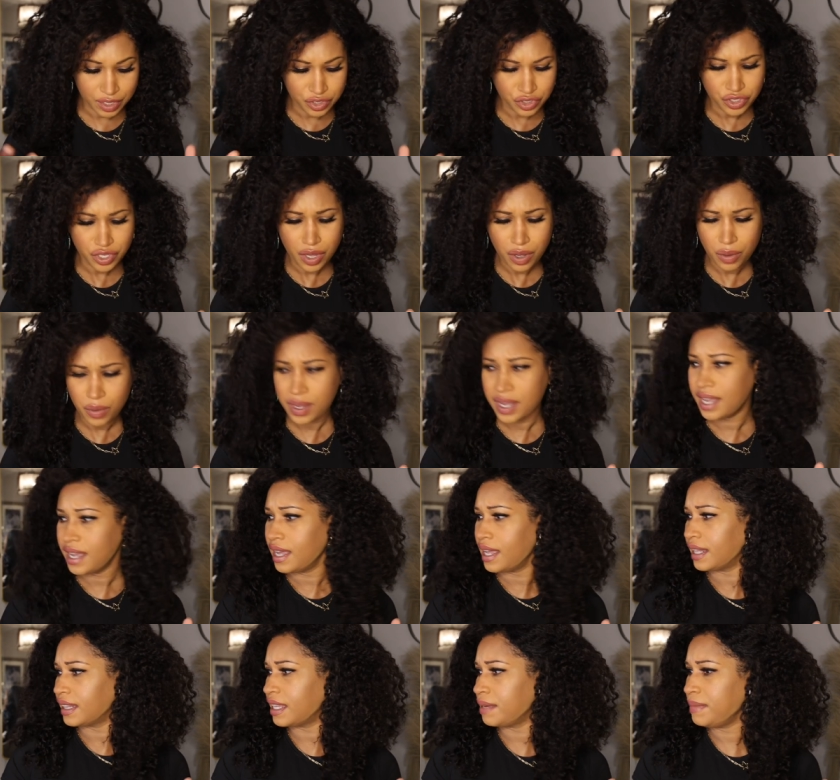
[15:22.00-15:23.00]
So
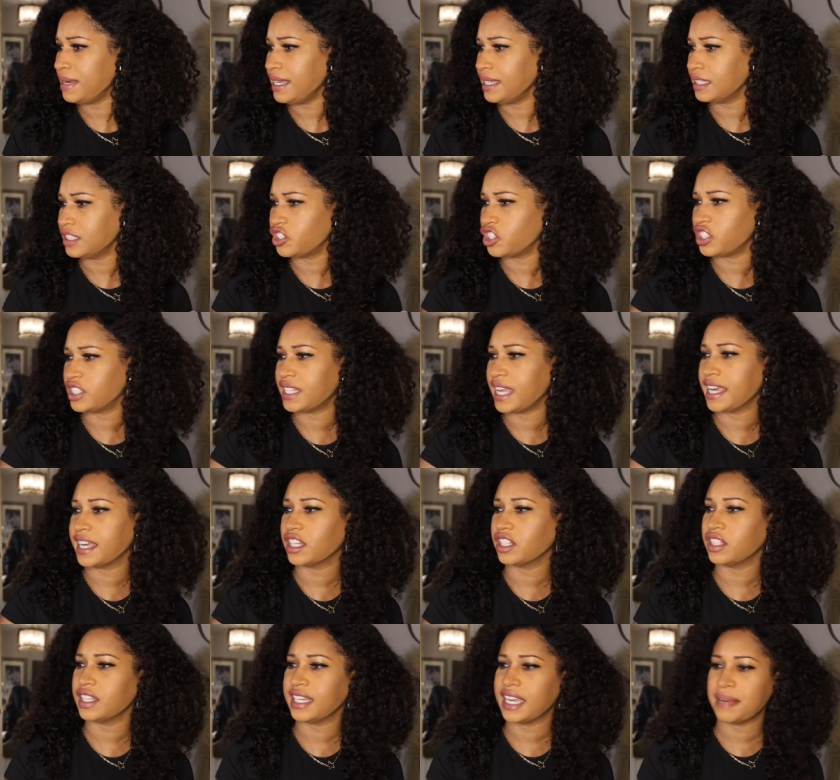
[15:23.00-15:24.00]
let me just
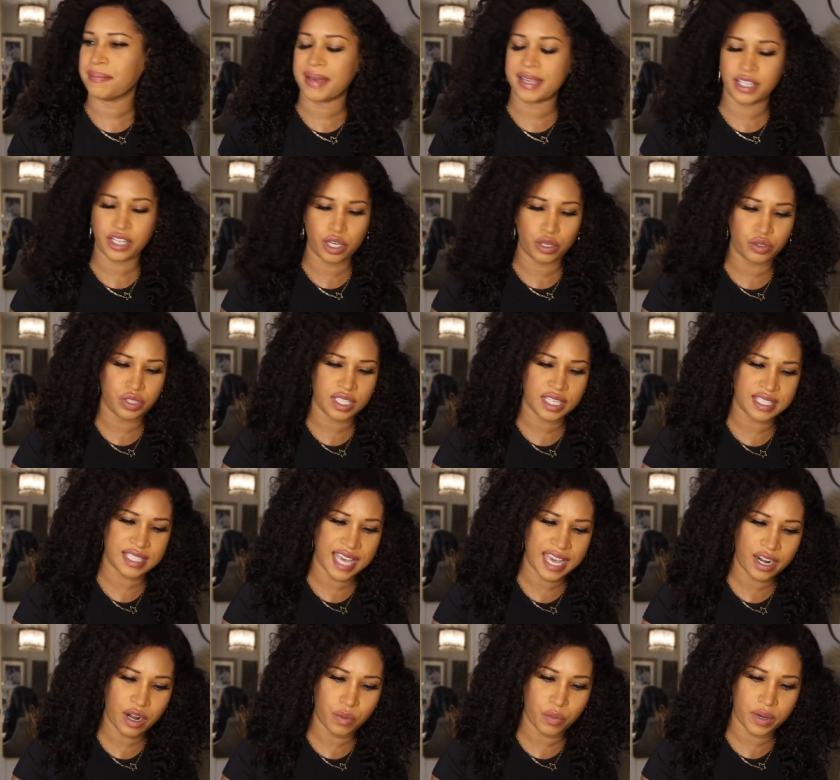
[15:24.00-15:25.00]
take a look at my notes,
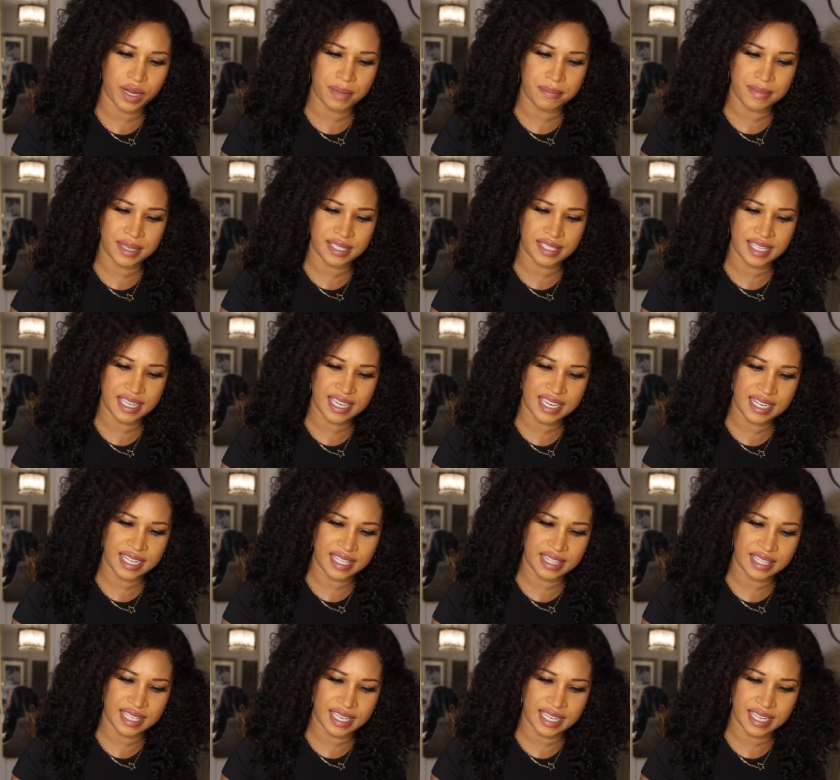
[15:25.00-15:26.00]
because I don't want to miss
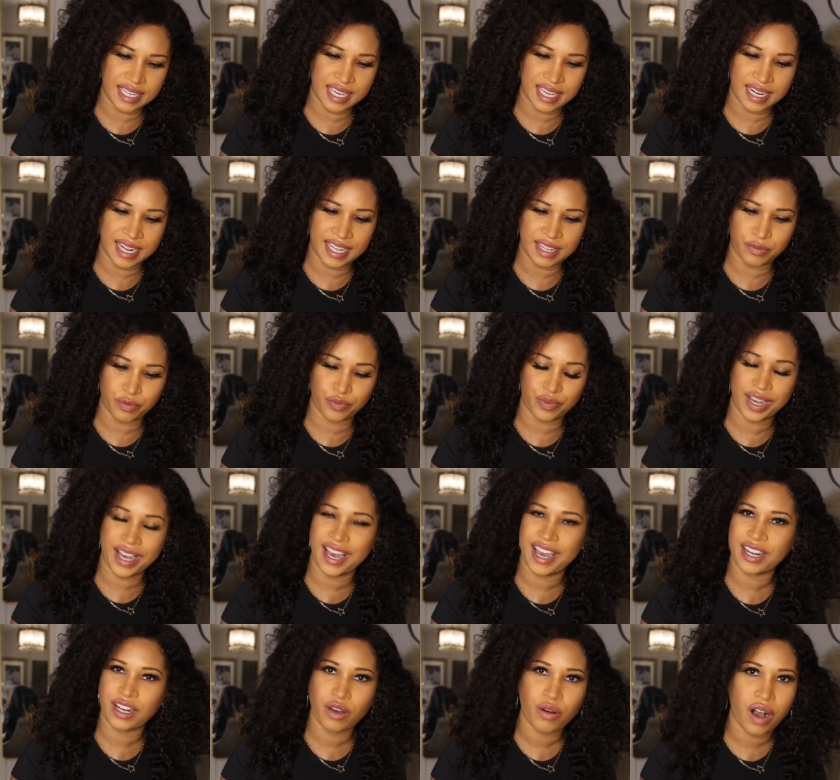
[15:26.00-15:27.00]
anything. And
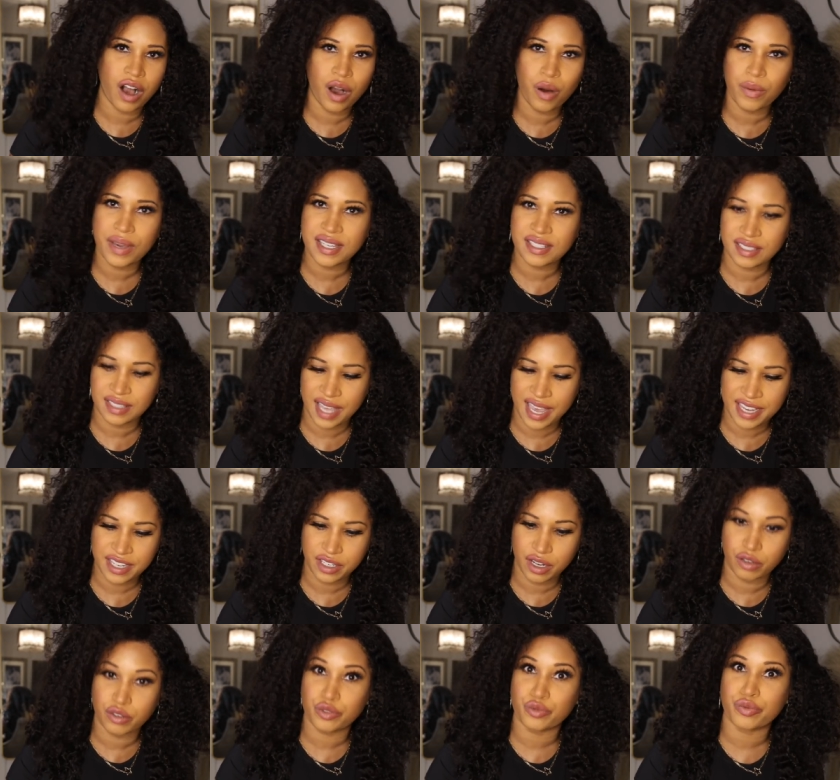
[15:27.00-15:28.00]
I don't always
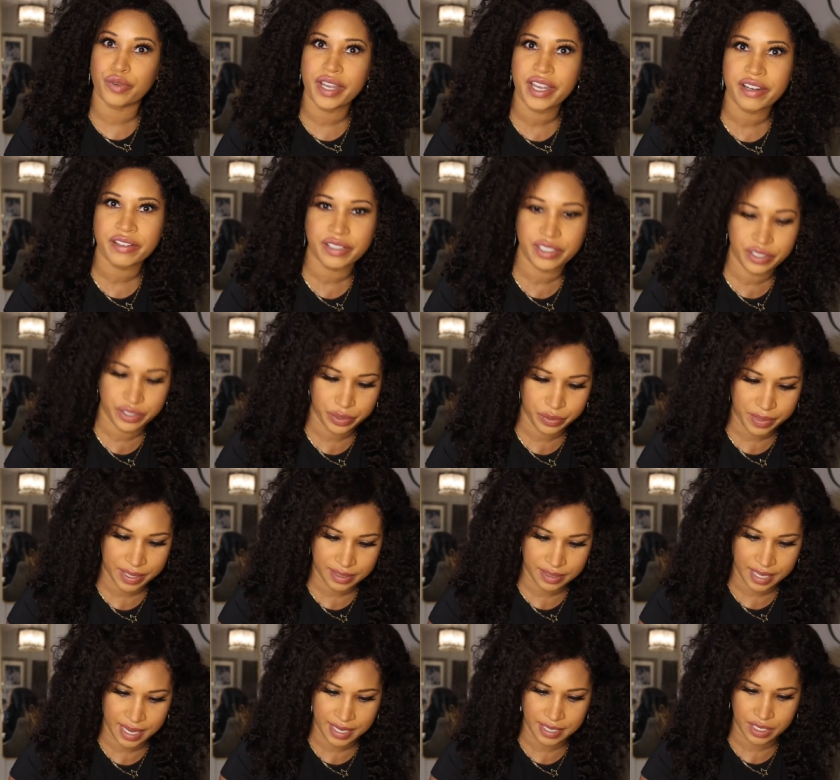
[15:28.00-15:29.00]
take notes. Rarely do
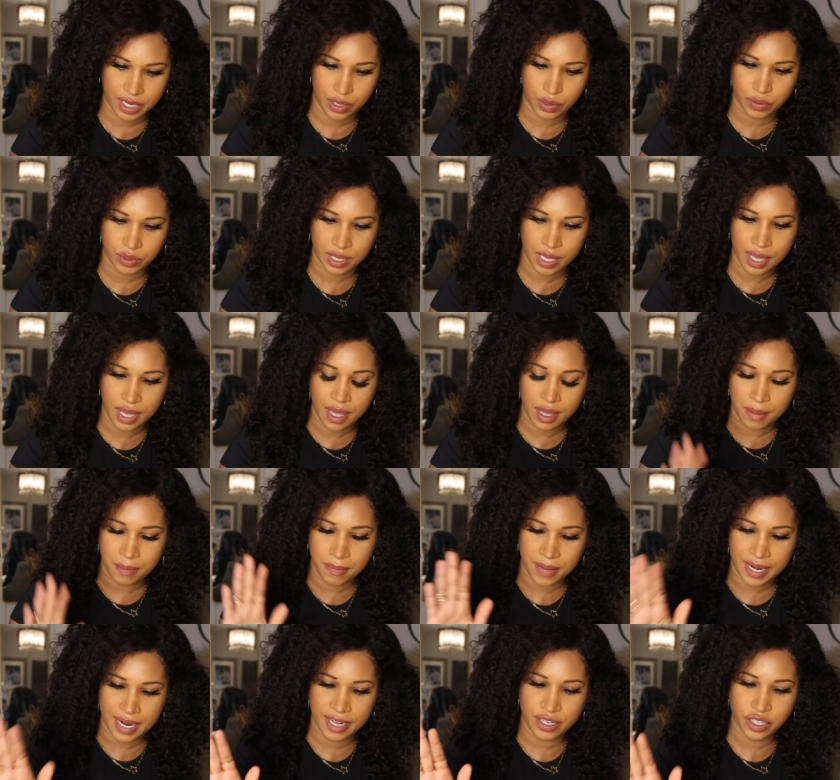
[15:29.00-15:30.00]
I take notes,
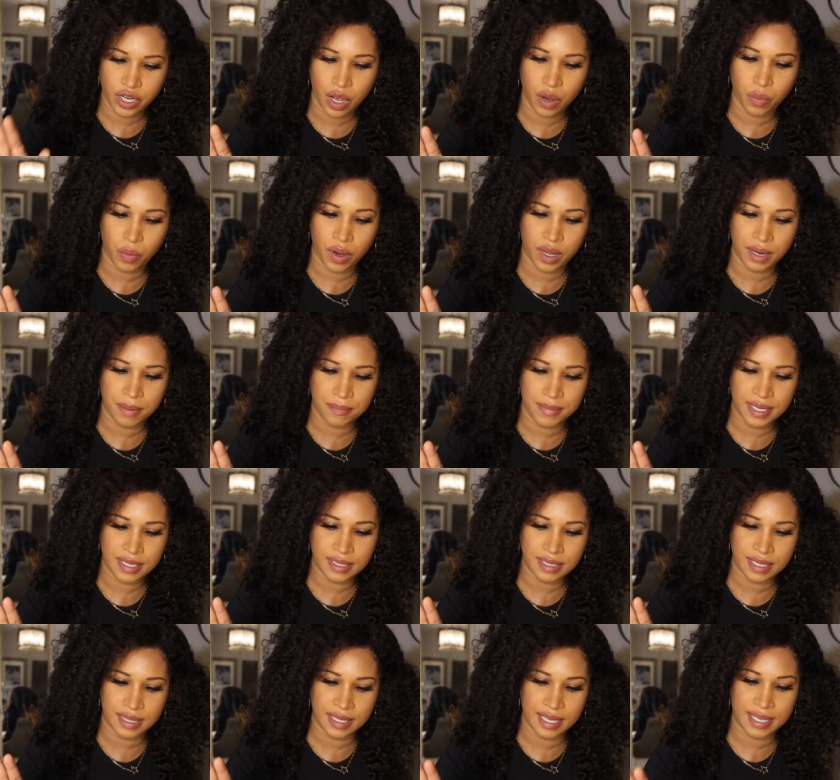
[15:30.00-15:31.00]
but I don't want to
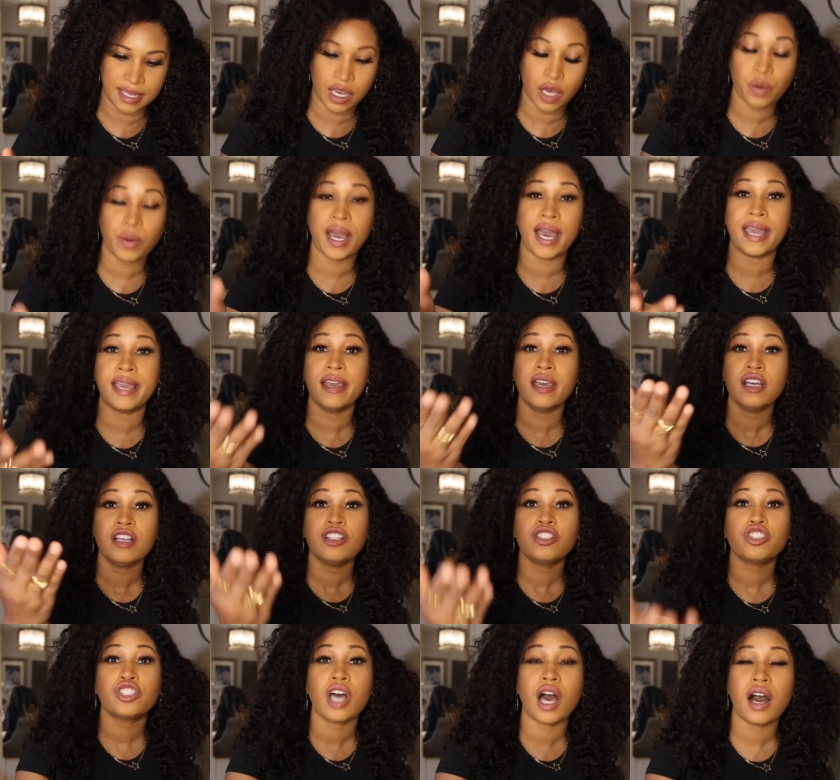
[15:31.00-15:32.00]
miss a thing. Okay,
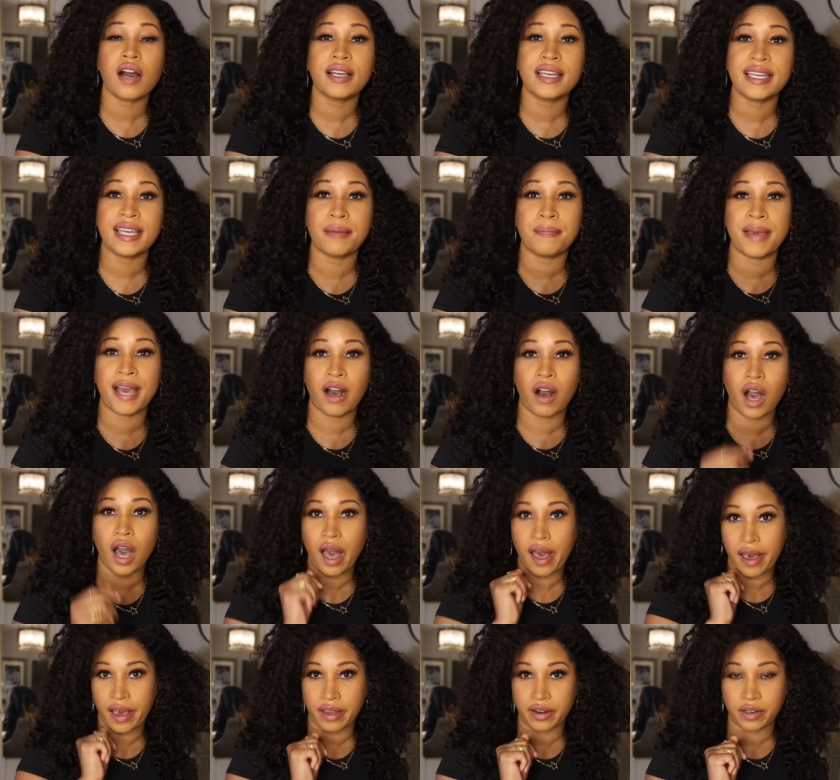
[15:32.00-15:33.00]
talking
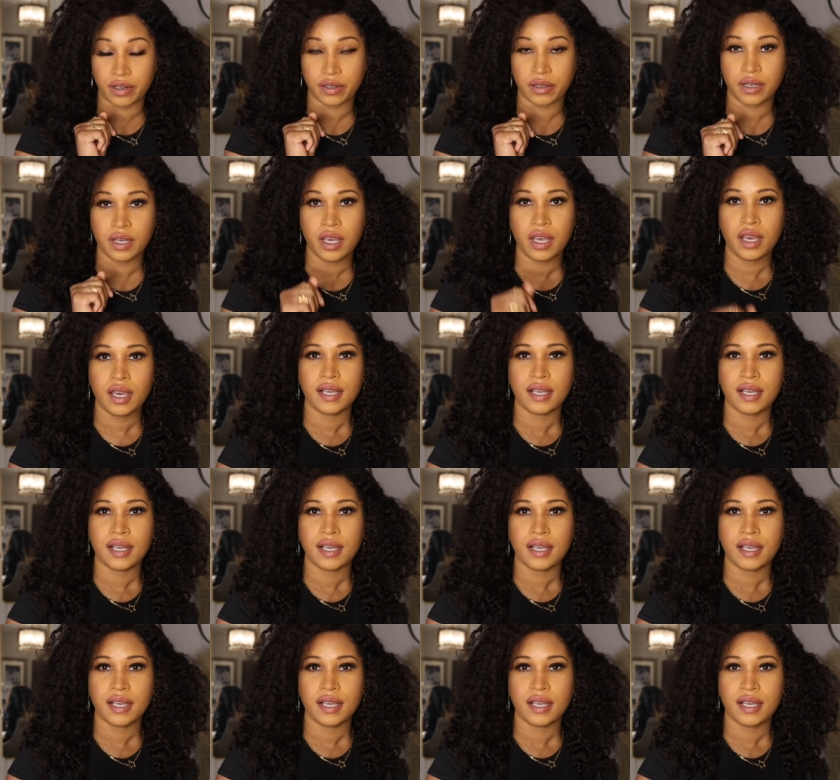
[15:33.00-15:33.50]
about honor.